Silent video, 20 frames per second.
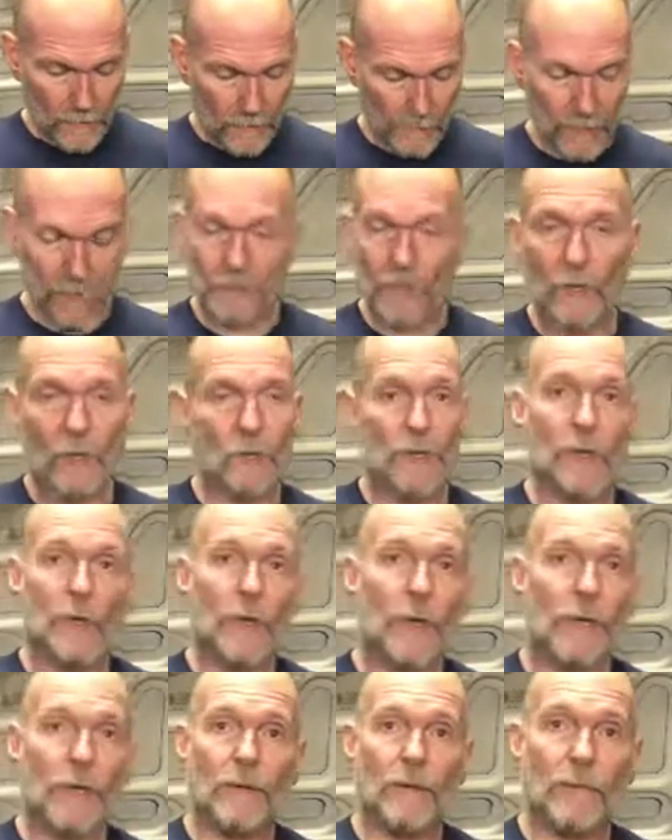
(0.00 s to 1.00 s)
Just don't do
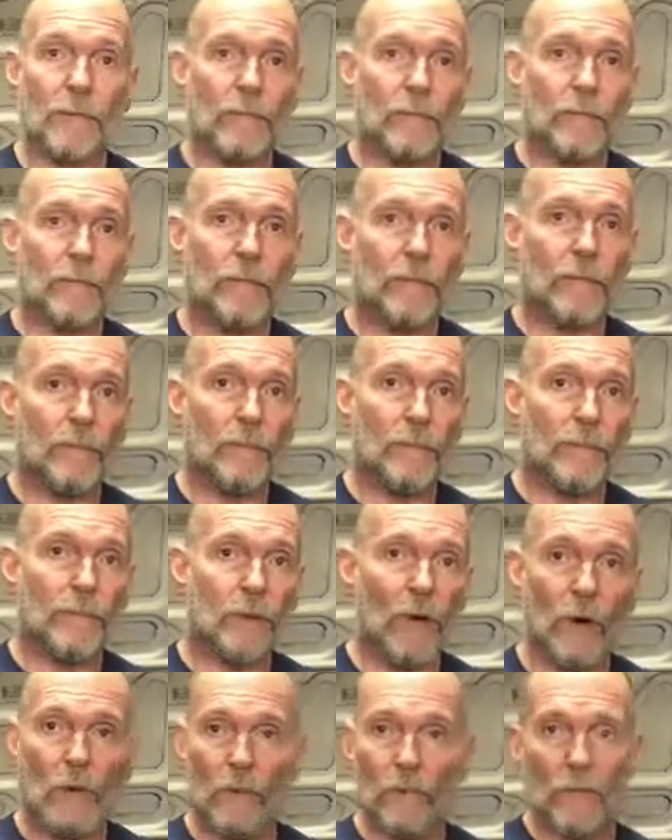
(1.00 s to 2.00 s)
it.
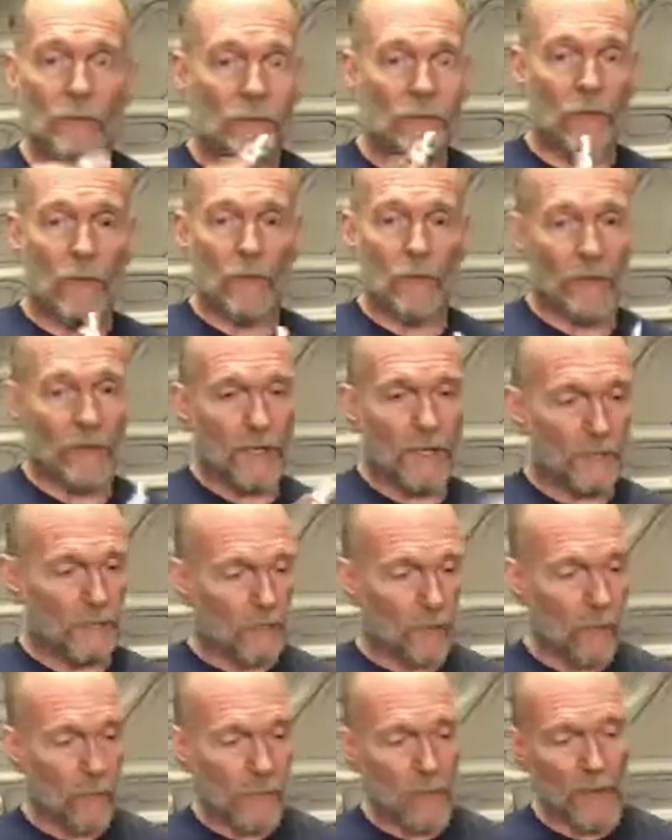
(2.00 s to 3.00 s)

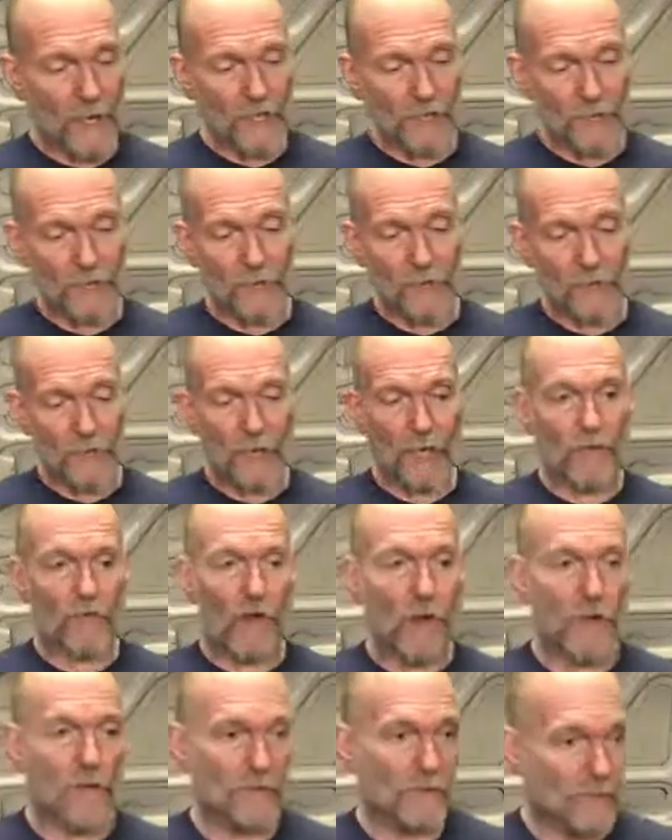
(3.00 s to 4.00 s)
Don't buy cheap check
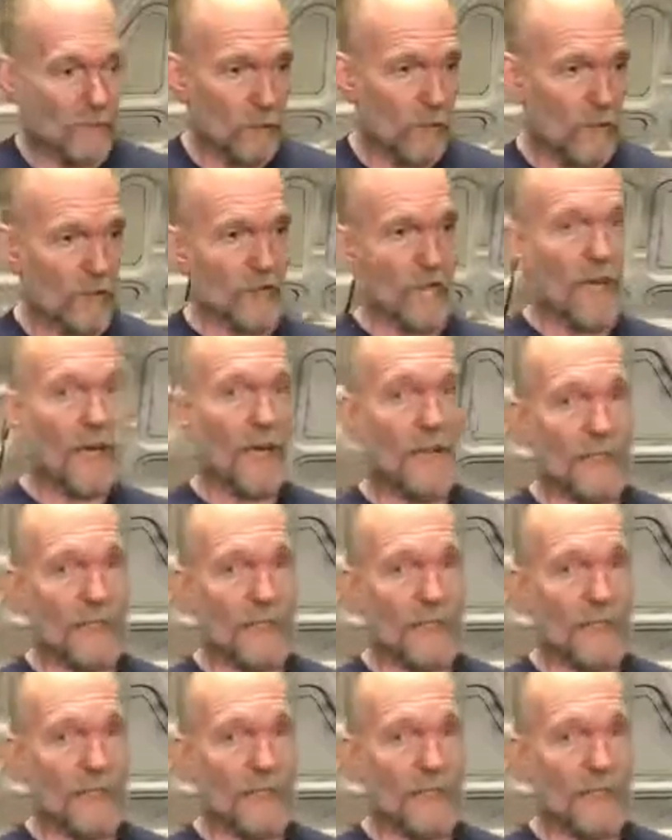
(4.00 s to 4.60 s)
valves, which I